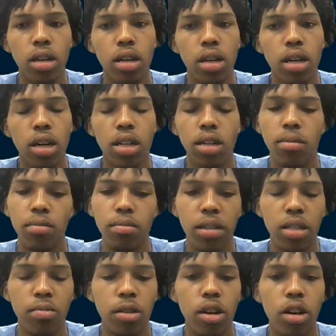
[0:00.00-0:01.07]
the
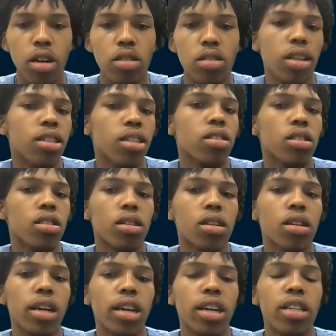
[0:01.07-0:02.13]
Pittsburgh also likes
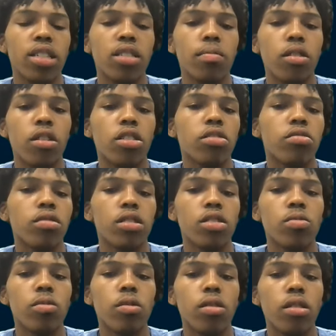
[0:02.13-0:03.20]
to hedge the ball screen
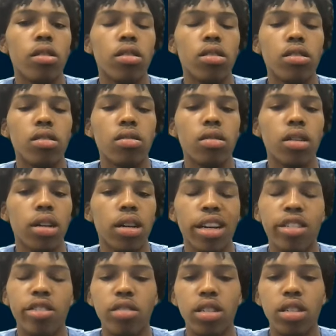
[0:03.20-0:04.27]
super hard. So
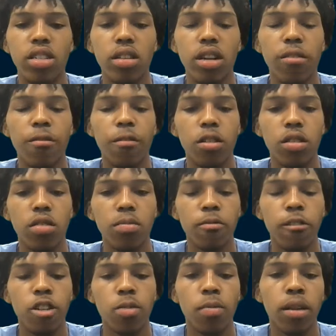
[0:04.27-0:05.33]
as you can see on that
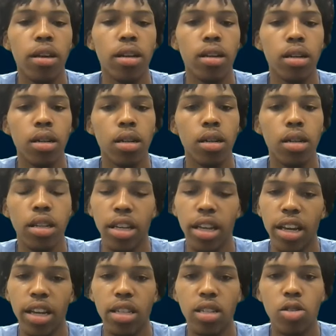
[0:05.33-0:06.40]
first play, he
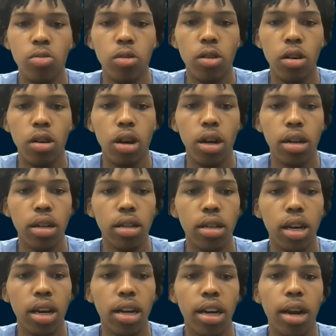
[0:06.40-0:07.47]
hit super hard, and
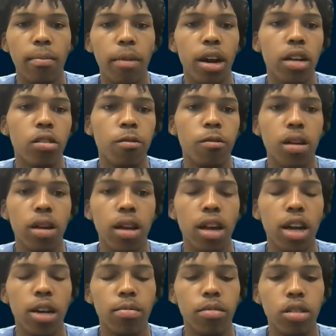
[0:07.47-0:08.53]
I got Mondo for the
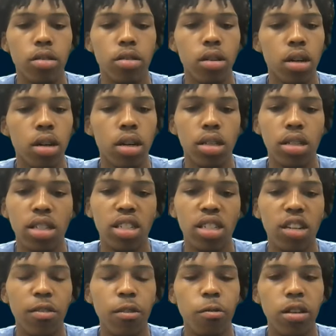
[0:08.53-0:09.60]
lob. So just
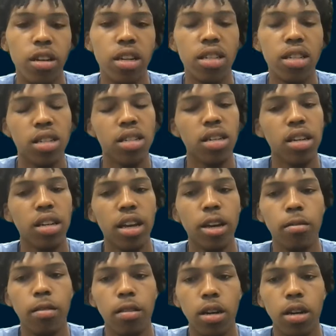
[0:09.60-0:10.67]
different reads and seeing
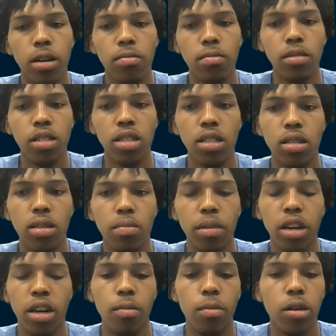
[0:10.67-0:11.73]
that, just
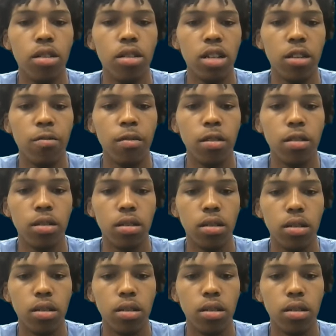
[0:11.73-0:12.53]
picking apart the defense.